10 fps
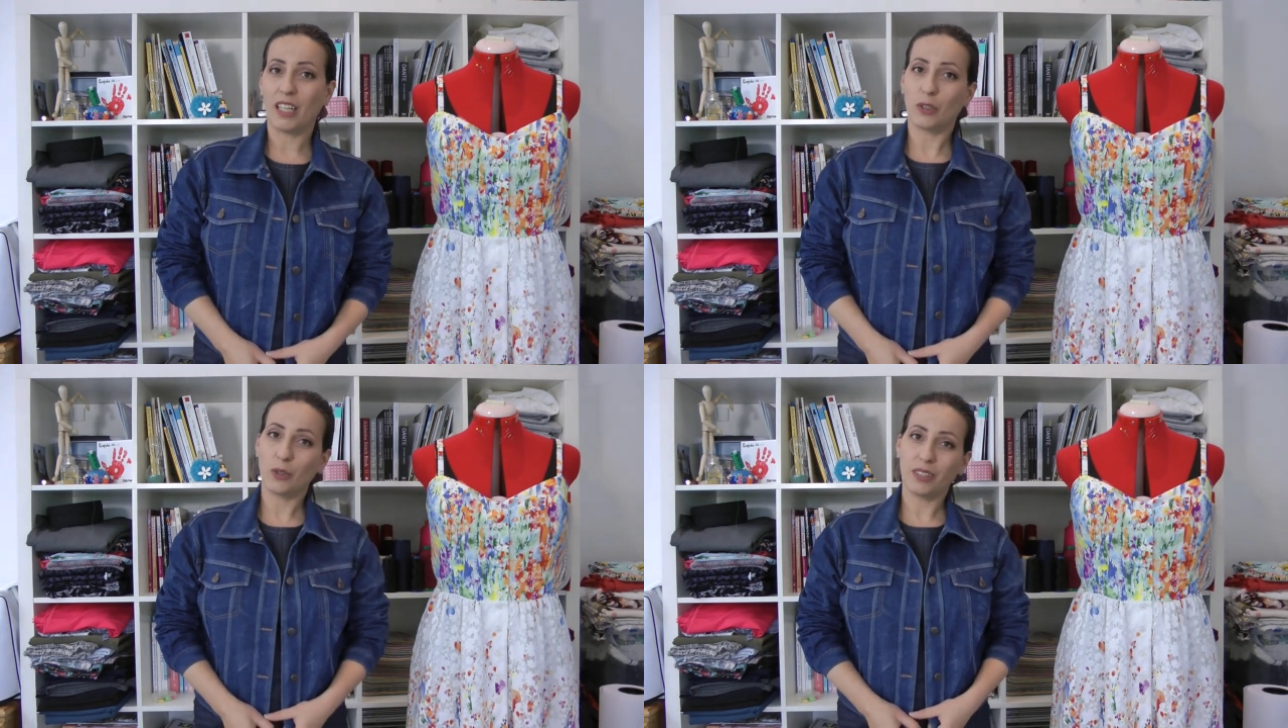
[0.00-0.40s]

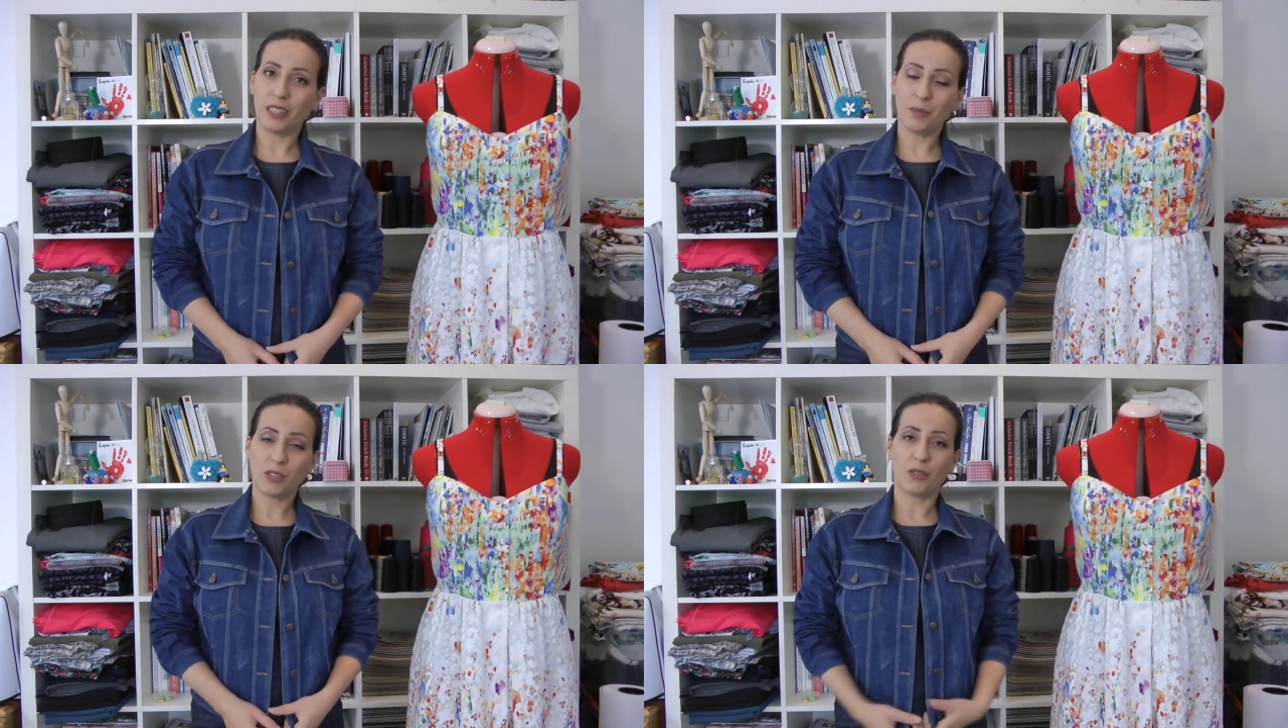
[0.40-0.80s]
good
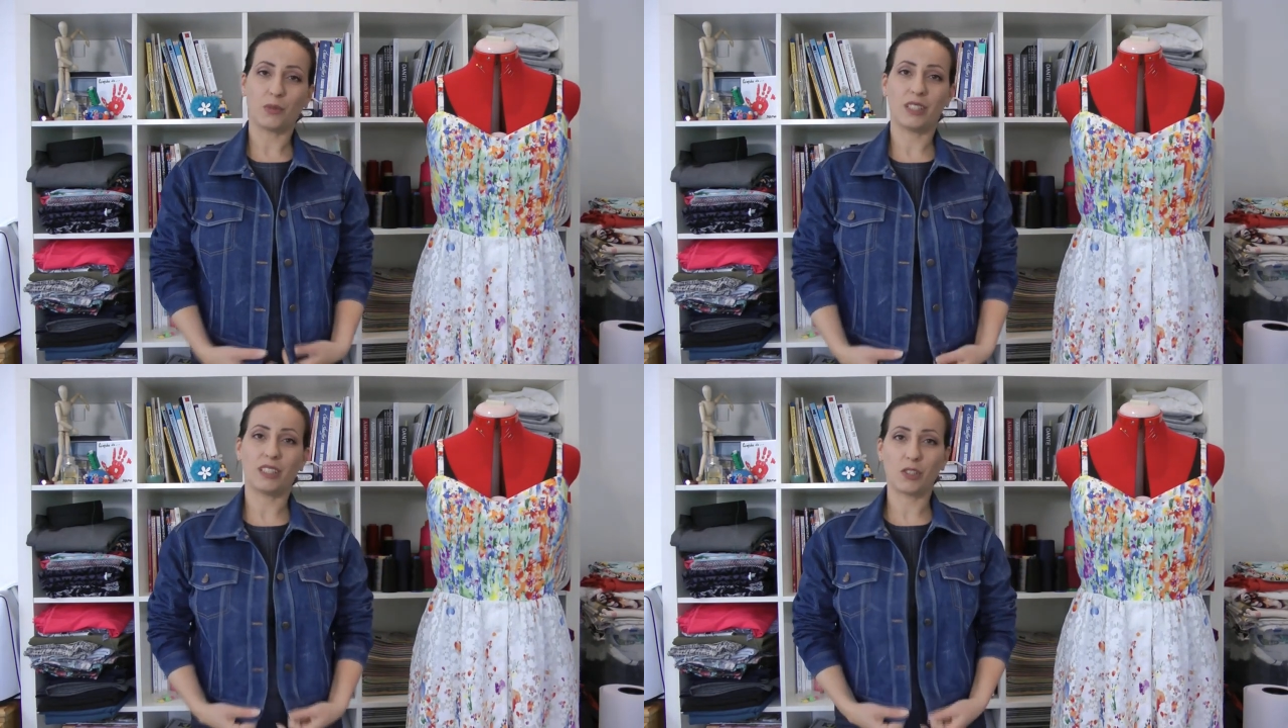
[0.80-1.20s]
tips
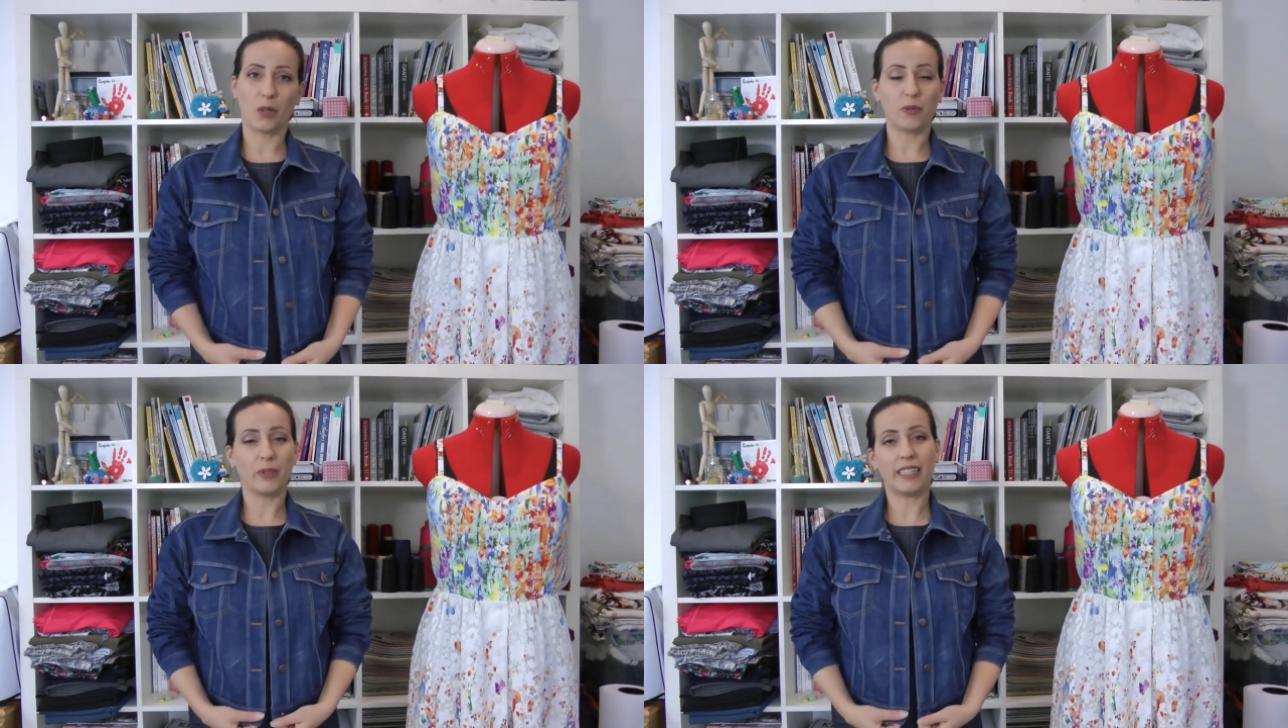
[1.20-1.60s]
with
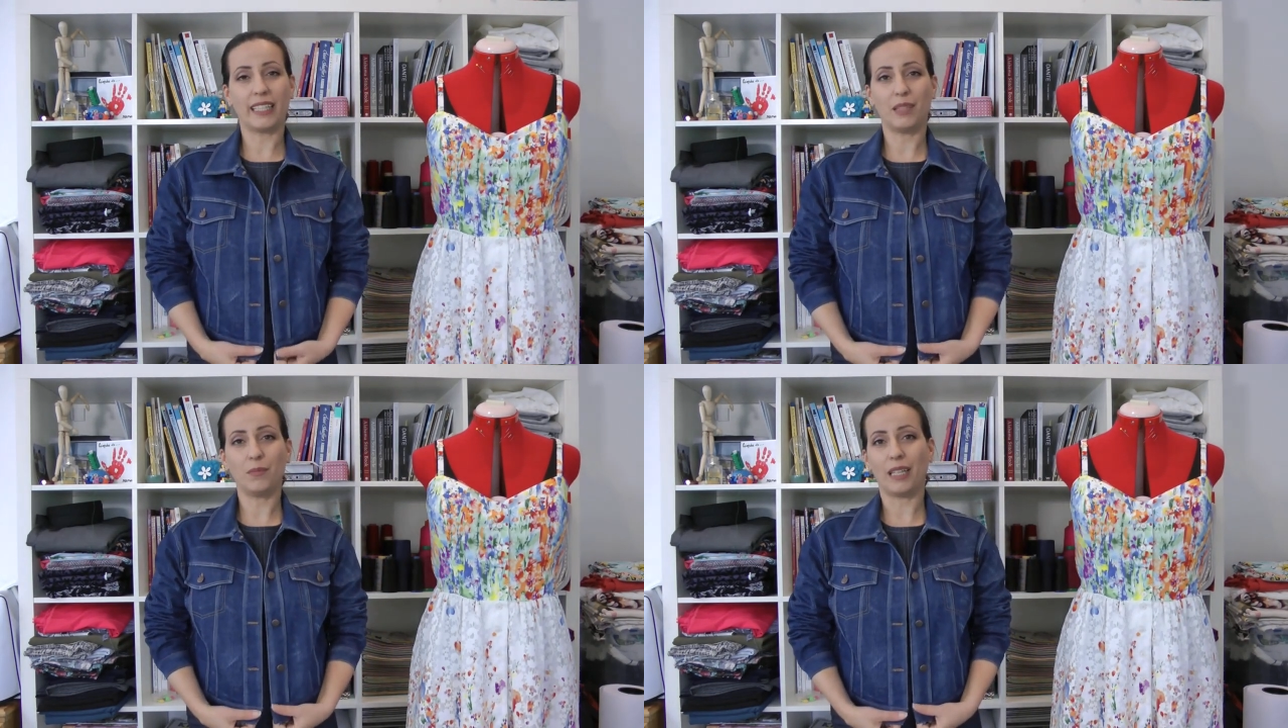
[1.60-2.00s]
sewing with
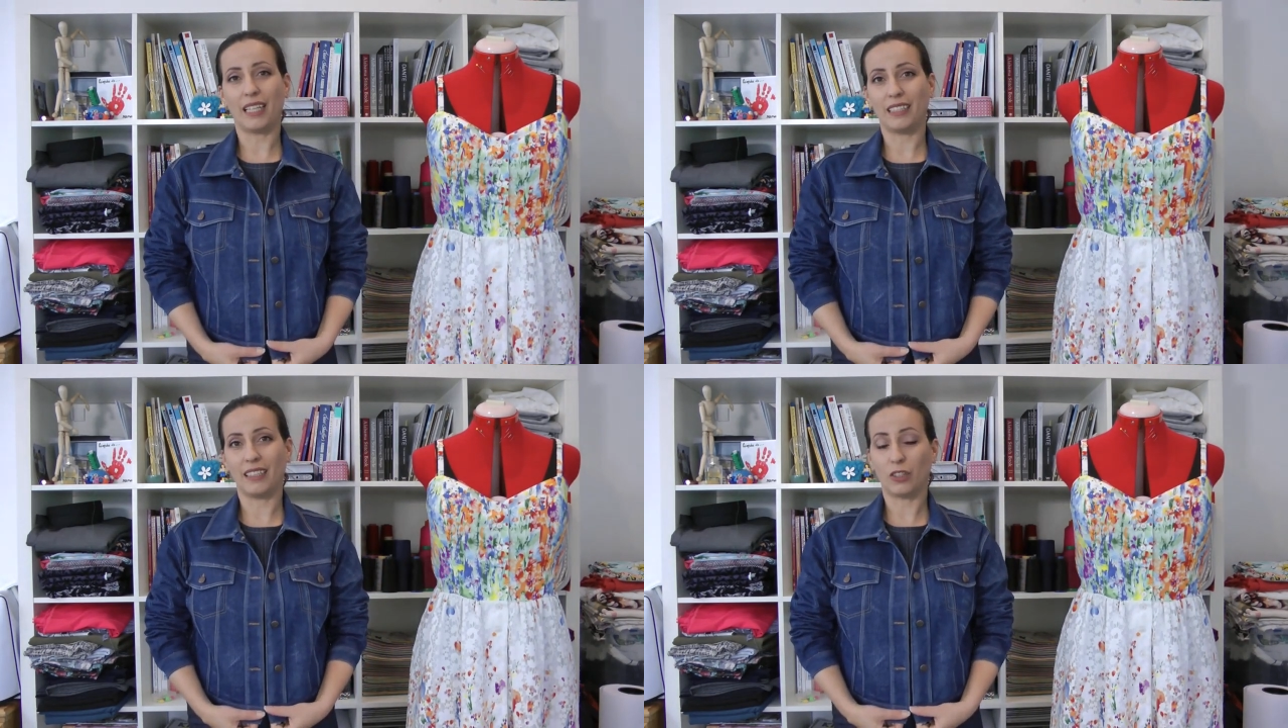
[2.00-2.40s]
denim
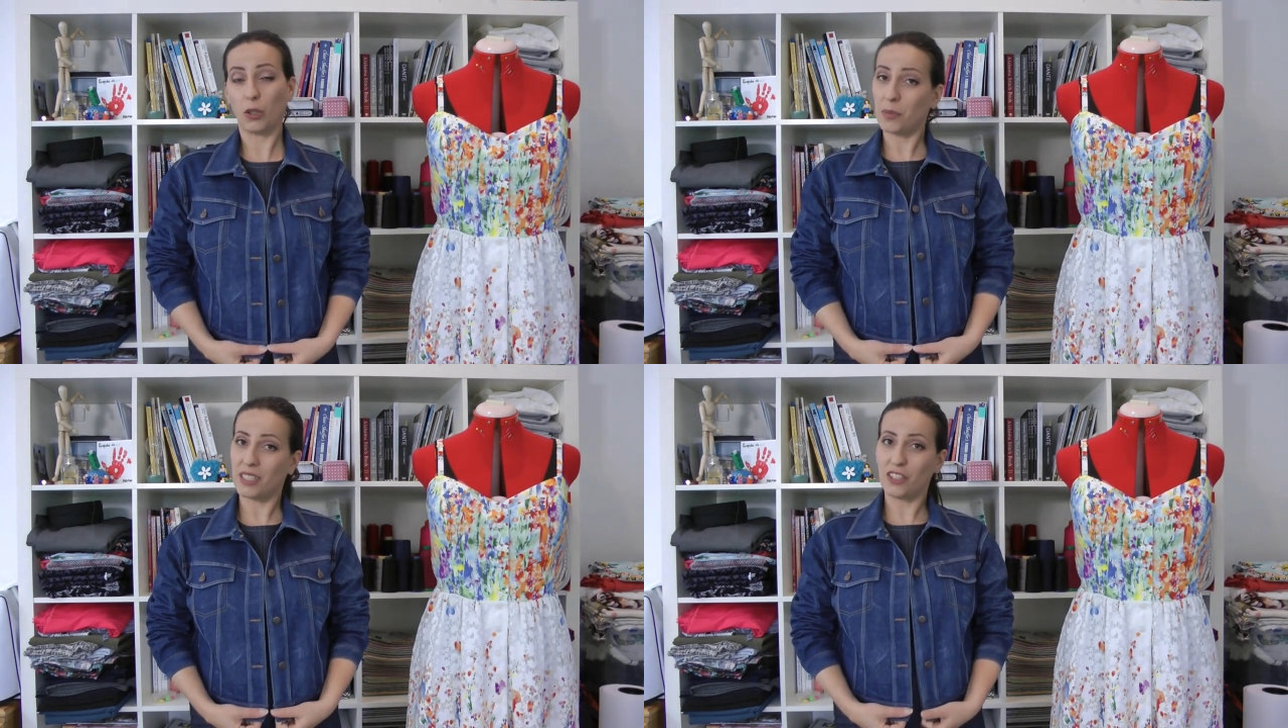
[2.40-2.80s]
and
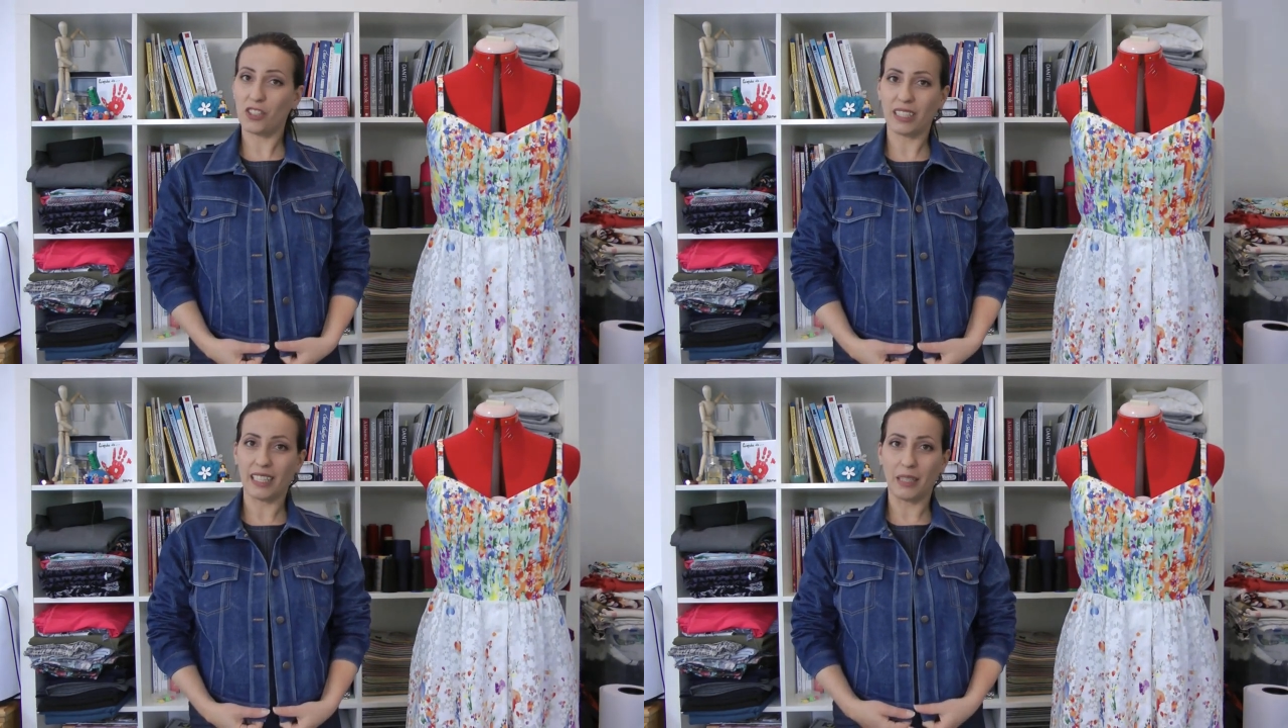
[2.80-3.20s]
top
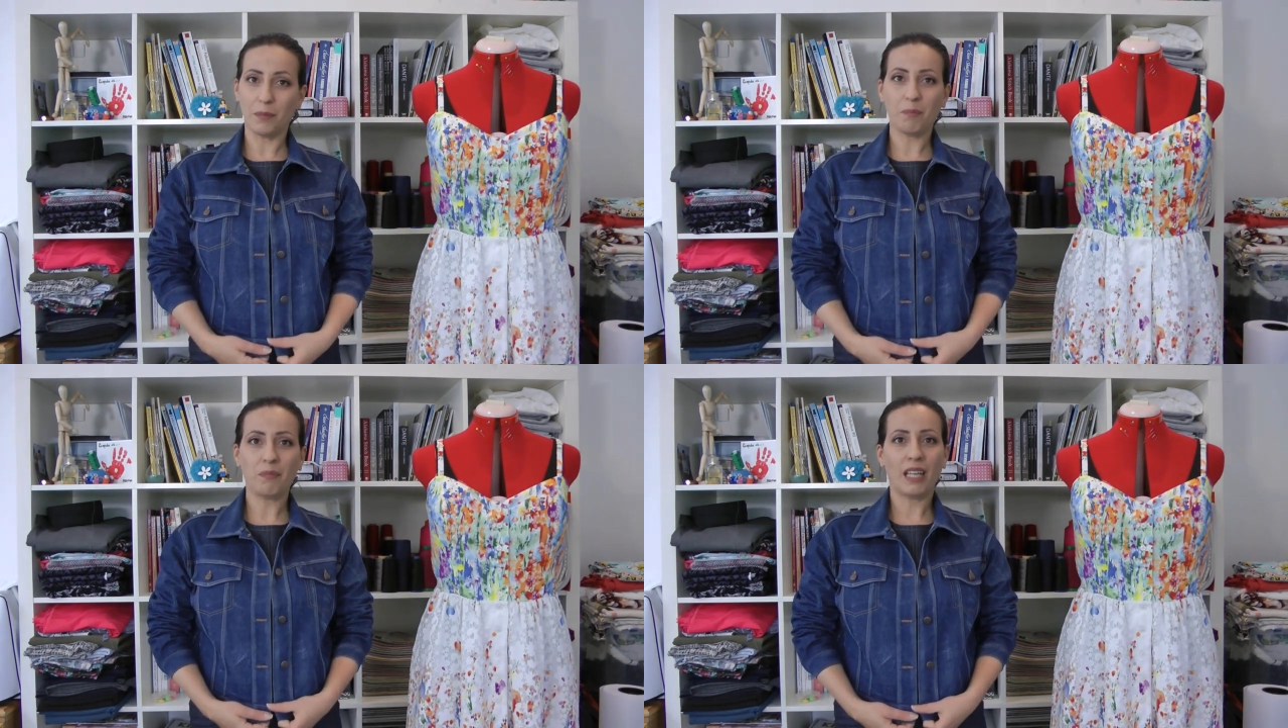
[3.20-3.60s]
stitching denim.